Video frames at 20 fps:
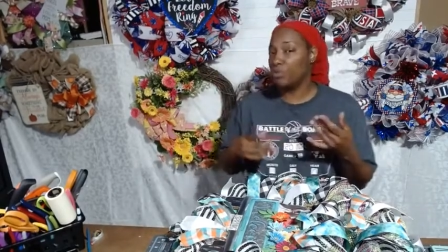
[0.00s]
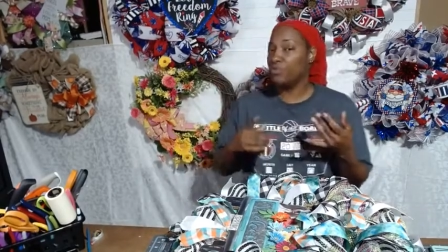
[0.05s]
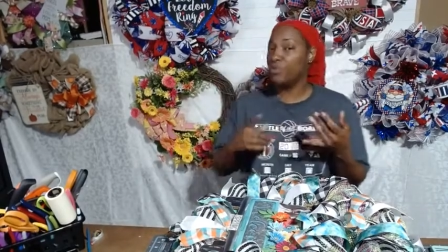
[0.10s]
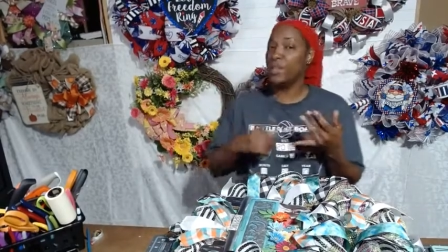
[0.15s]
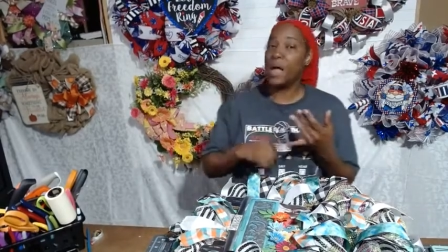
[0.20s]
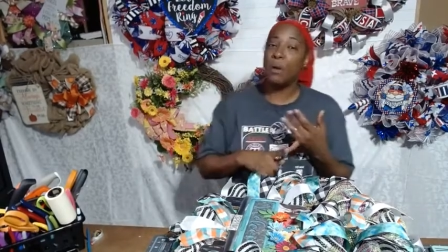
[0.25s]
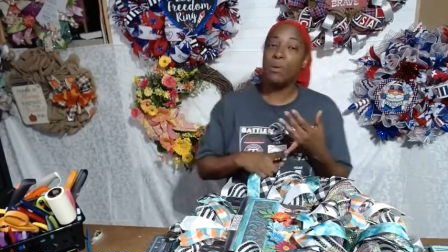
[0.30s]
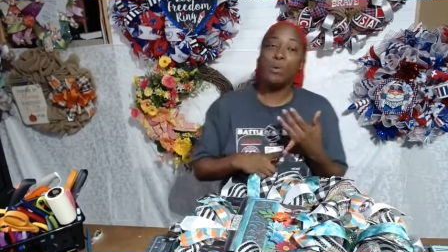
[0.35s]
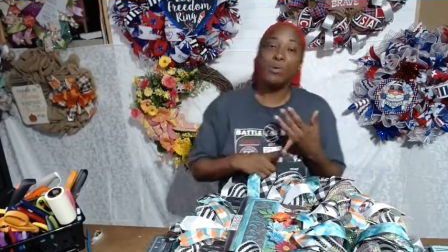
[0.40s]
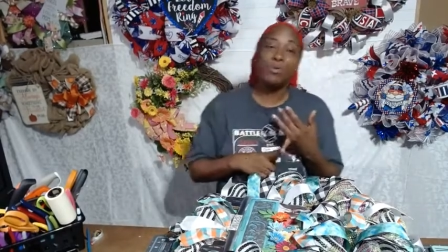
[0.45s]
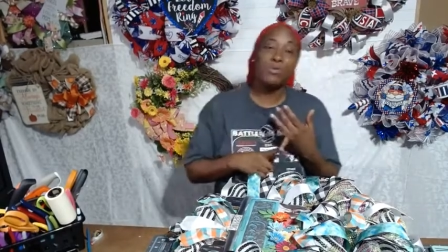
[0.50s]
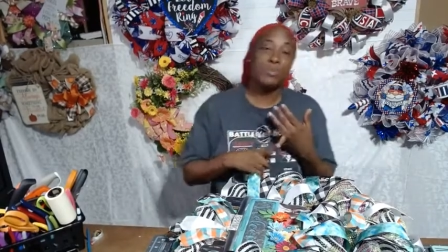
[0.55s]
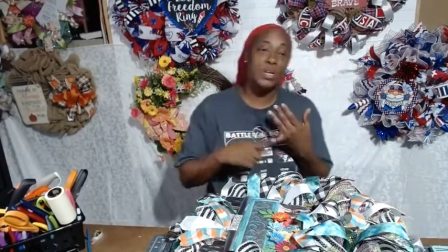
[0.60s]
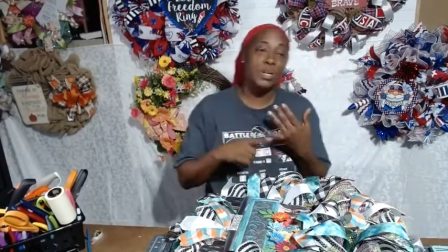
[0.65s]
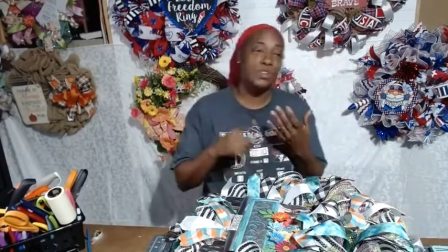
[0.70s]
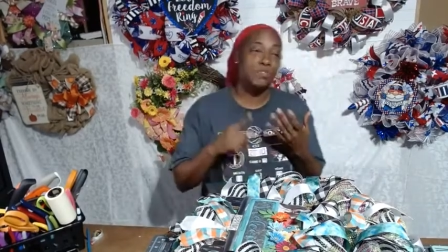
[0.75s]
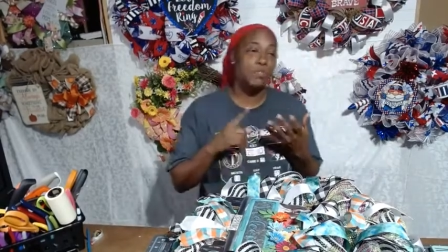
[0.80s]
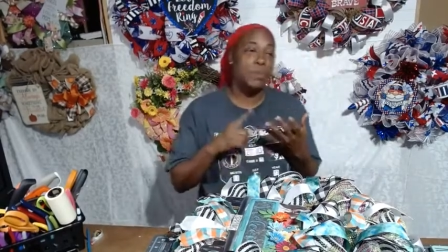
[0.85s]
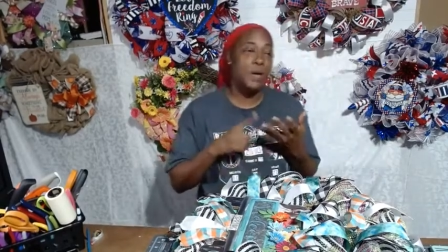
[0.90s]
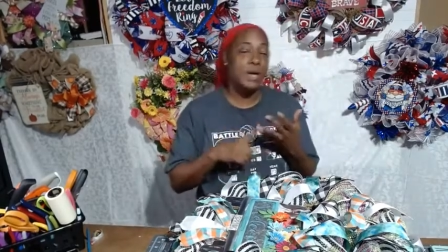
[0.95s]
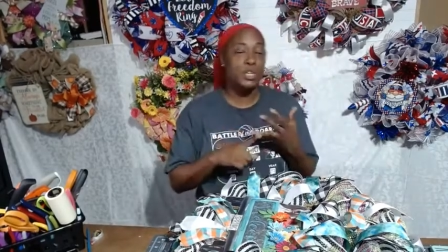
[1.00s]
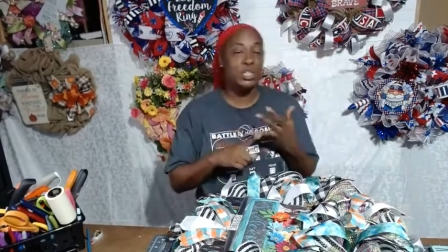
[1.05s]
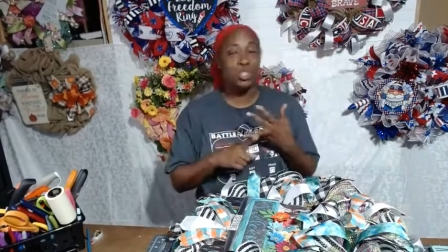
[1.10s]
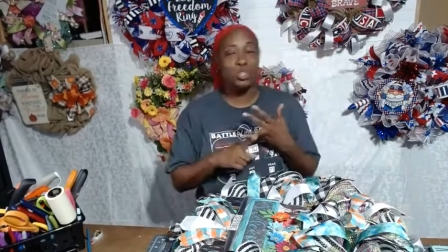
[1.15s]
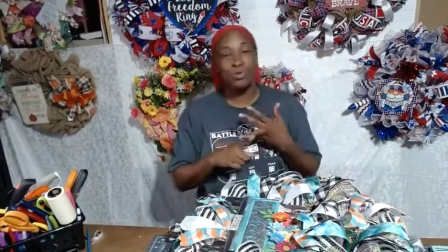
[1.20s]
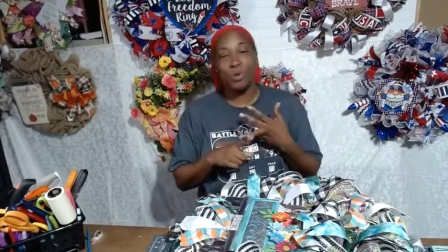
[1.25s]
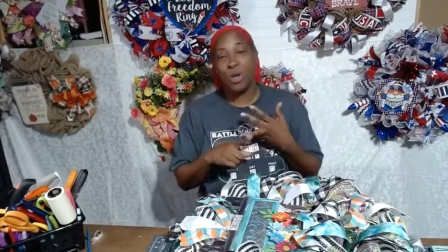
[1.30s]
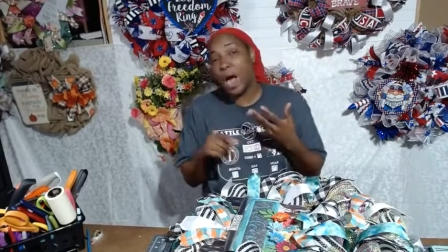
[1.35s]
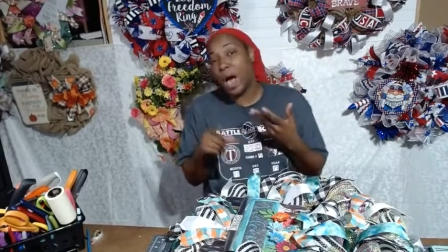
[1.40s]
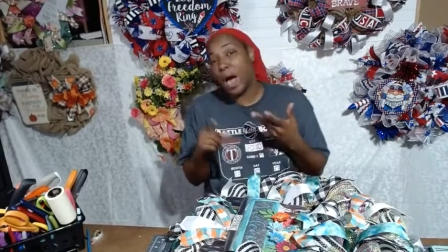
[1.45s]
Flower wreath,
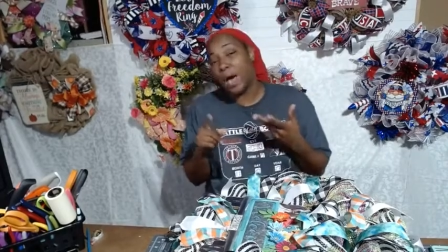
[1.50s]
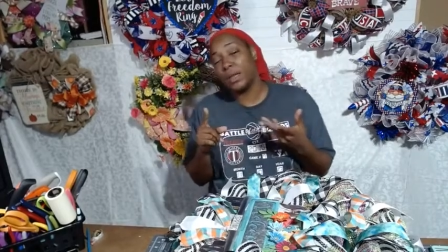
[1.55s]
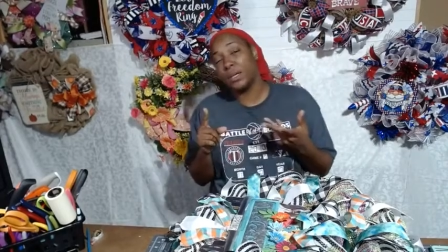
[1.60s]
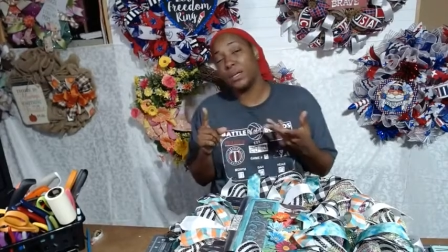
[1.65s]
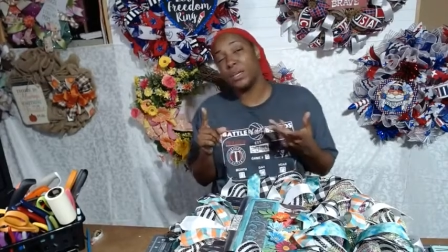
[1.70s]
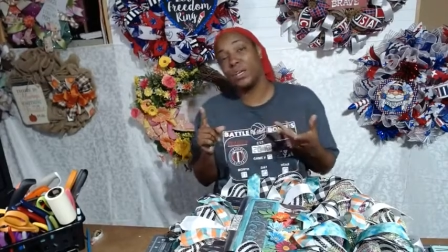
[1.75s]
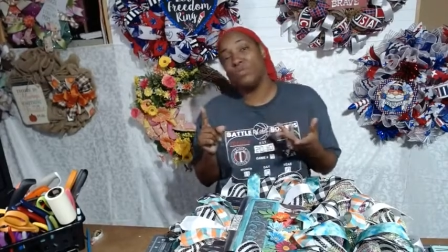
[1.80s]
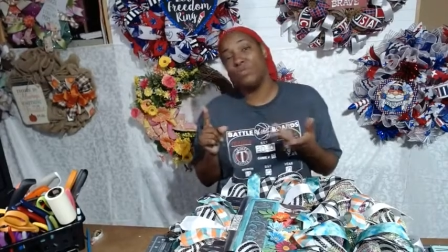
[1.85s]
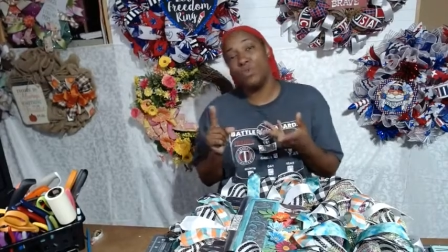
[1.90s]
patriotic.